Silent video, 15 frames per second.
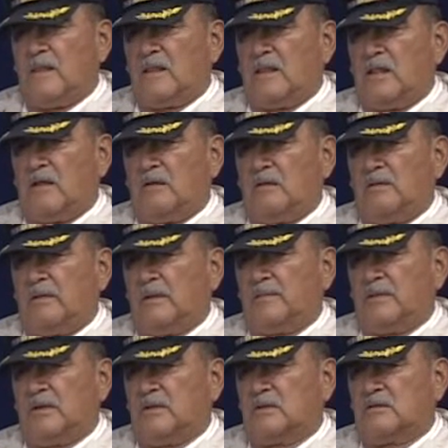No, I
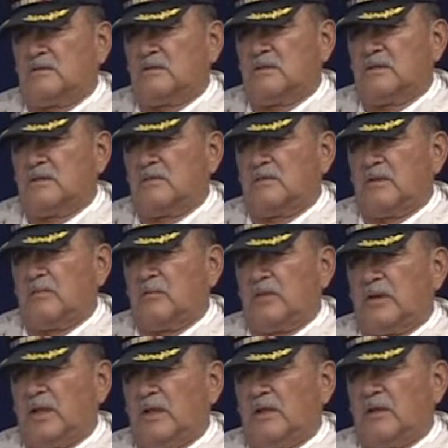mean, uh, uh,
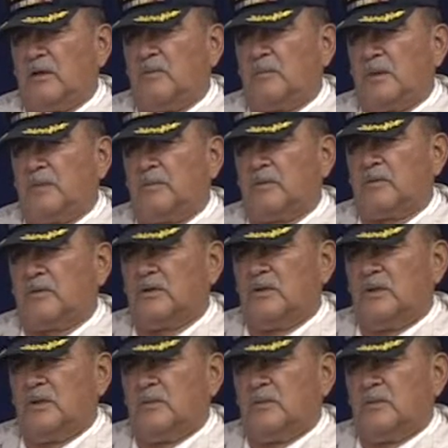when I, I remember